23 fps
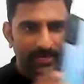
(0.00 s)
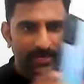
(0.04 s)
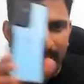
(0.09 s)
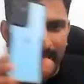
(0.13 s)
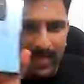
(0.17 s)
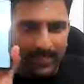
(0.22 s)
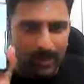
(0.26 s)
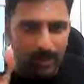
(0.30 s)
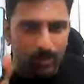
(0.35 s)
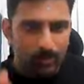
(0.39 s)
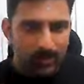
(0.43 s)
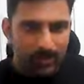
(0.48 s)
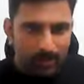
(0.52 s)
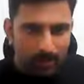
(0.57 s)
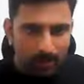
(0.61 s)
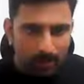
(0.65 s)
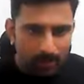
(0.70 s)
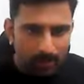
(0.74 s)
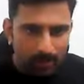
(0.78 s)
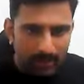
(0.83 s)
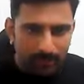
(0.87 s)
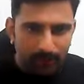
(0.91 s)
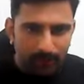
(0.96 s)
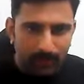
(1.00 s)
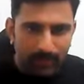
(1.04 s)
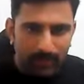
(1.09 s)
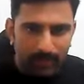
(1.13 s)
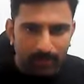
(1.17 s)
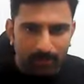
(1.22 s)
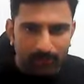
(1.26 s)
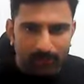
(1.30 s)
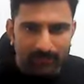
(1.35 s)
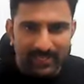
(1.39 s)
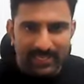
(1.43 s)
dance video in
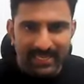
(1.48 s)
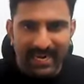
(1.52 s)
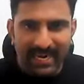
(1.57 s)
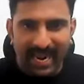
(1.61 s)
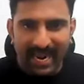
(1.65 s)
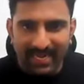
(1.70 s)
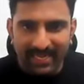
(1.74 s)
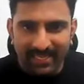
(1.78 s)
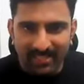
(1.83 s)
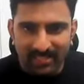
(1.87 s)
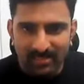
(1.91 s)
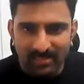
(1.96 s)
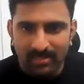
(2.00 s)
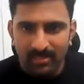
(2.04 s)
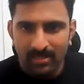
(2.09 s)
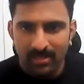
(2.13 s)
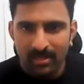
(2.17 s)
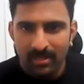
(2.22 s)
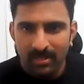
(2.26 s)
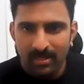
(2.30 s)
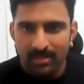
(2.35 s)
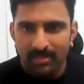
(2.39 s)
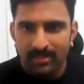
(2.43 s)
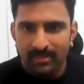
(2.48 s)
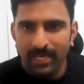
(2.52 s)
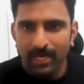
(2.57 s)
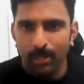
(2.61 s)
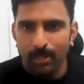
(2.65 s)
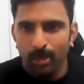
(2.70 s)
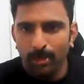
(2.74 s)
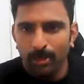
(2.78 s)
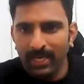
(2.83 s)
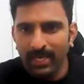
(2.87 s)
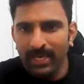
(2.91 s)
front of their eyes
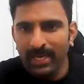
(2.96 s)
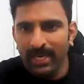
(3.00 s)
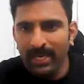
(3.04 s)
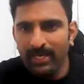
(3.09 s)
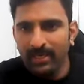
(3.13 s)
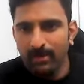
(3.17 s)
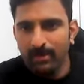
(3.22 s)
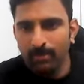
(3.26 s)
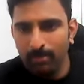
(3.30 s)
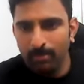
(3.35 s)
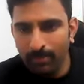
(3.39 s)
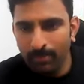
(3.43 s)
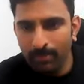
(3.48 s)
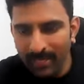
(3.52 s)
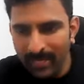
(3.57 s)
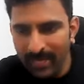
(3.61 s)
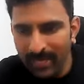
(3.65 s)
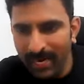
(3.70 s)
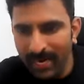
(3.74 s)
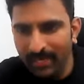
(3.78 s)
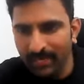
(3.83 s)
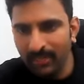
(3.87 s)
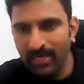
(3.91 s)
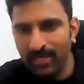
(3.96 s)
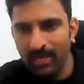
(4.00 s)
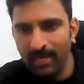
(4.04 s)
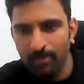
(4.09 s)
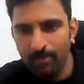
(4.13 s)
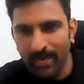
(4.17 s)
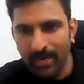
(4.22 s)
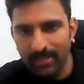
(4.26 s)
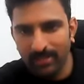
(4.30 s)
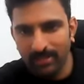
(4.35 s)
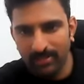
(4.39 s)
they're looking at me and
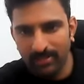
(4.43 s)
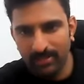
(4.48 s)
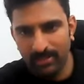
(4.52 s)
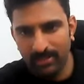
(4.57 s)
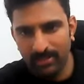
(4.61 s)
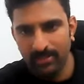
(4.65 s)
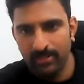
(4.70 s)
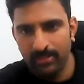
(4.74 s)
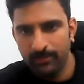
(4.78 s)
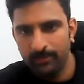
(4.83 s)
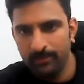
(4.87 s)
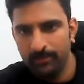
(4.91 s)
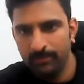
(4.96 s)
they're practicing